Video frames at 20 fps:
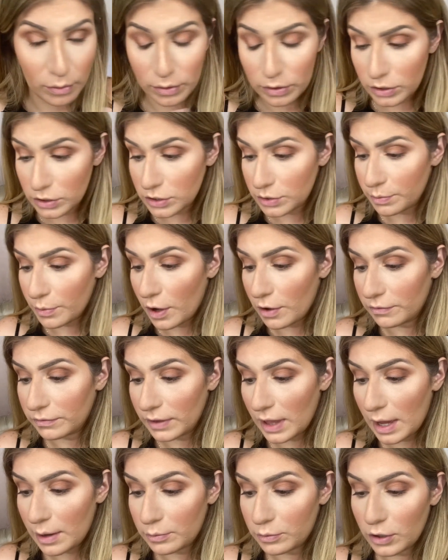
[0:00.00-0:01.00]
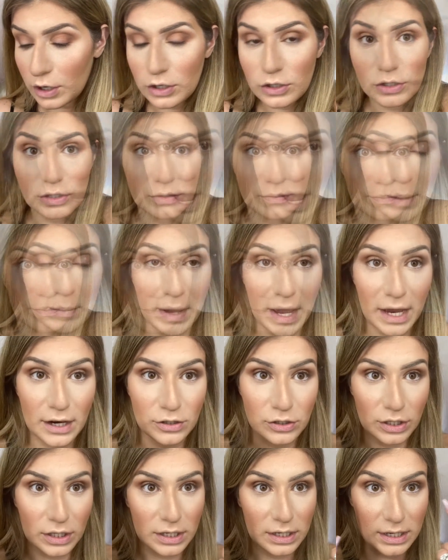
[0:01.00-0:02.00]
The small flat brush. I'm
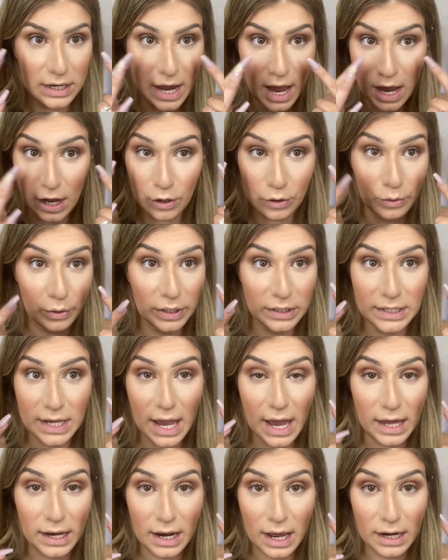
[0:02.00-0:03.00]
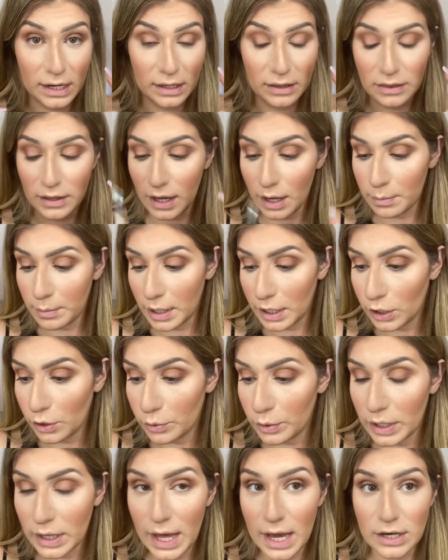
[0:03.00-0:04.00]
actually not going to add anything on my
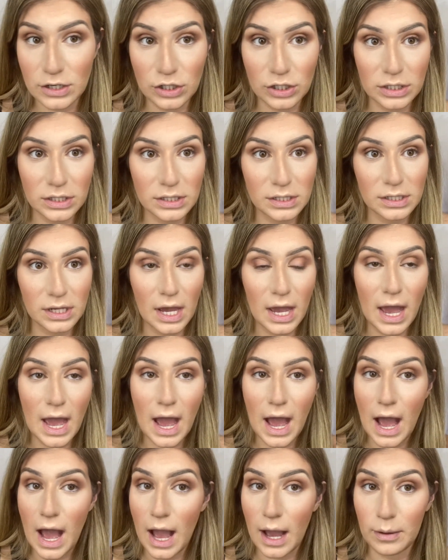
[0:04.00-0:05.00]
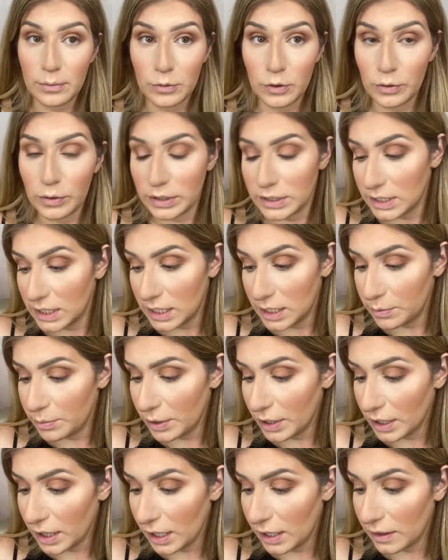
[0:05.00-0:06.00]
lower lashes. I'm going to keep
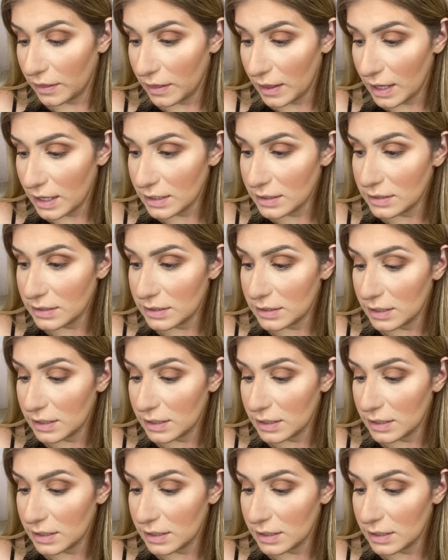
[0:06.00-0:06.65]
it like this.